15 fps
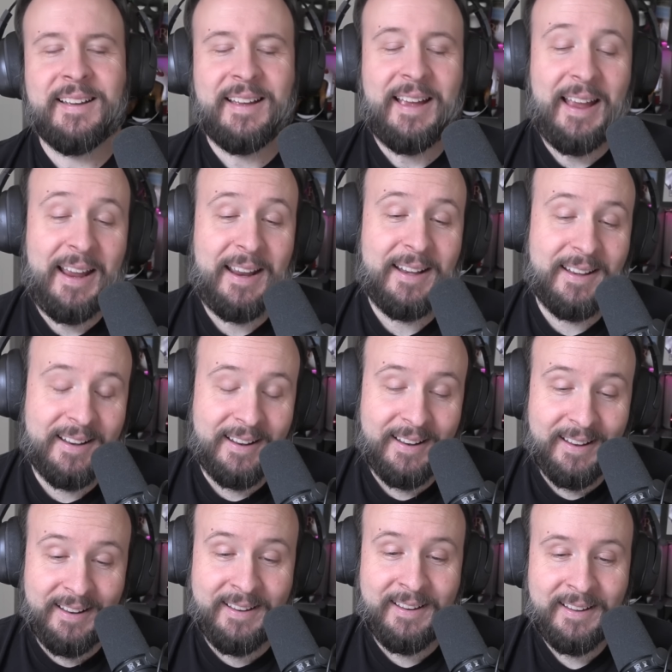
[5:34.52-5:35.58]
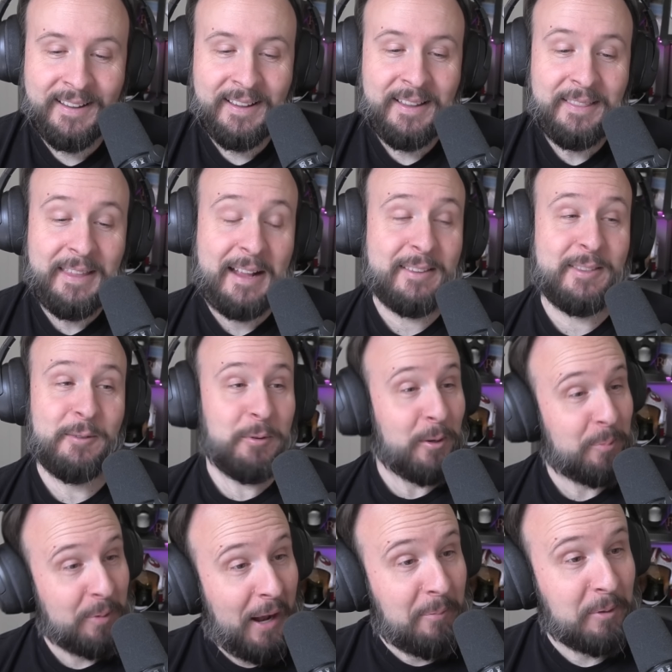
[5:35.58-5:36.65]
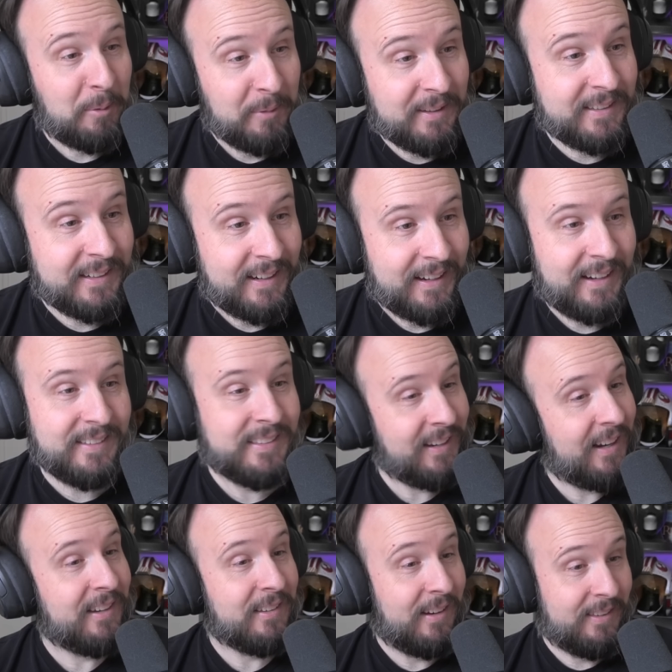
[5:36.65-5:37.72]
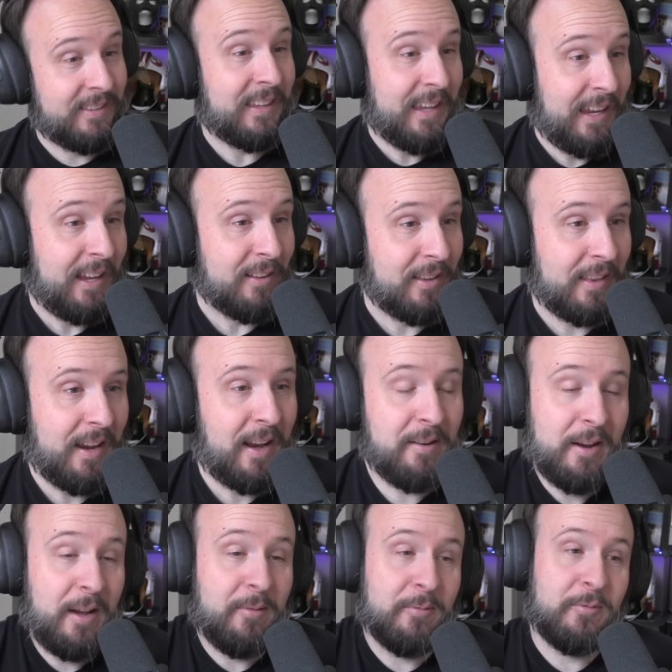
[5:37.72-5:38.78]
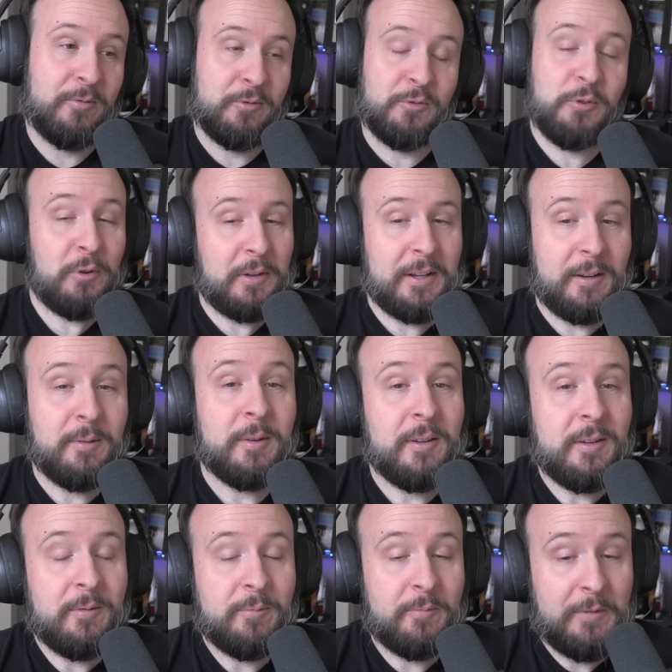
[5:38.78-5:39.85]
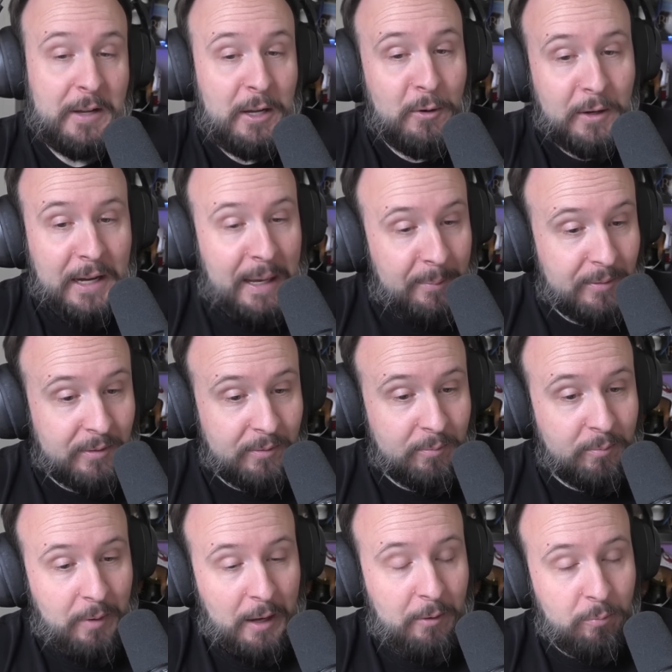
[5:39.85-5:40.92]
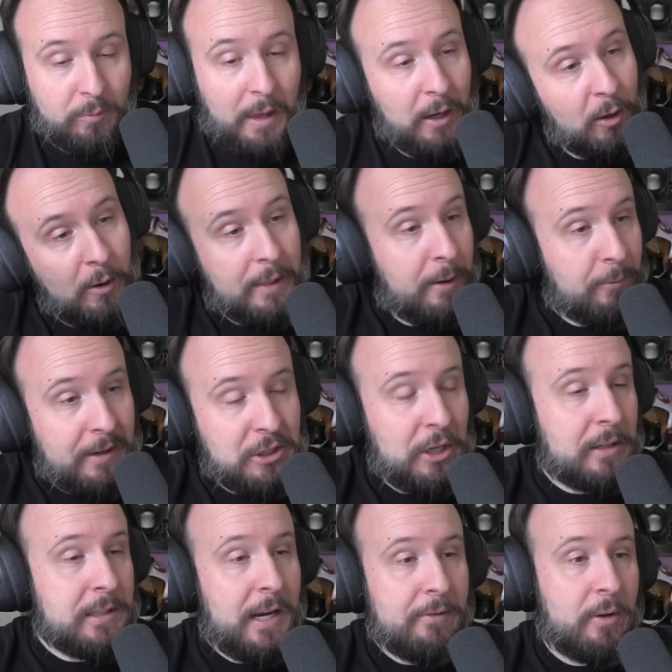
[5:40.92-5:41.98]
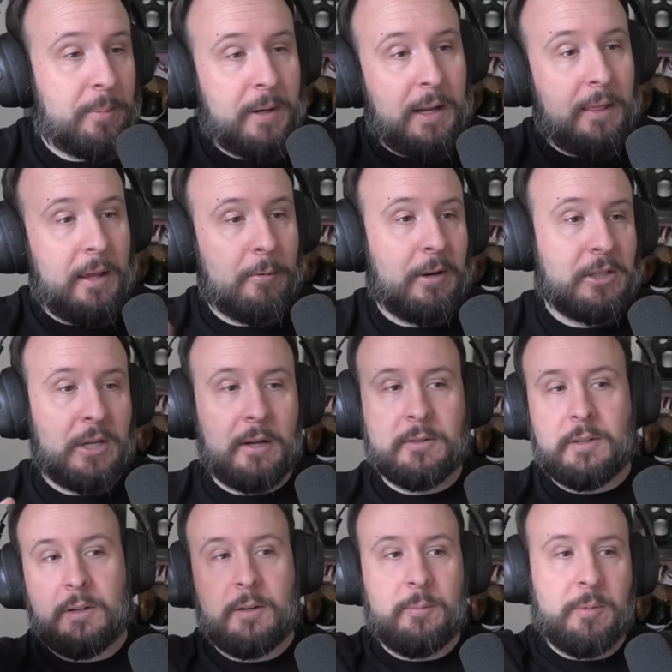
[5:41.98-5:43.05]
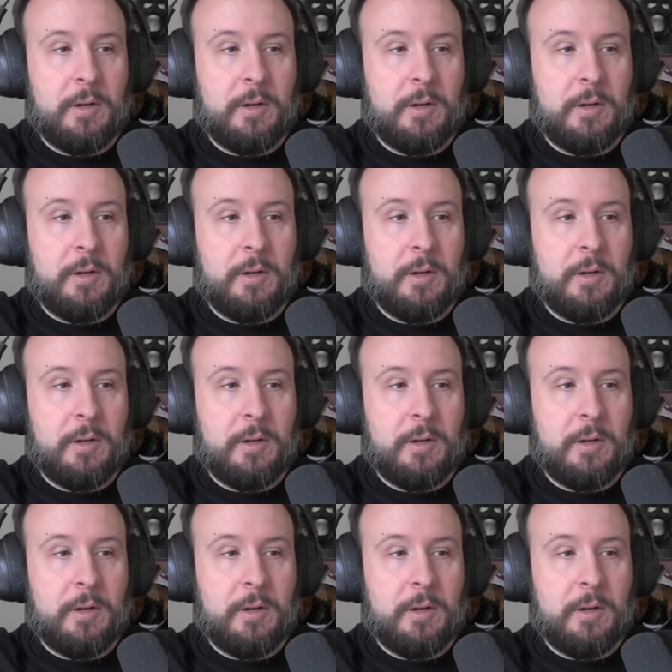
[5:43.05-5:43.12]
And that's the real problem, isn't it? Is the kids. And truly, video games, they reach out to everybody. They reach out to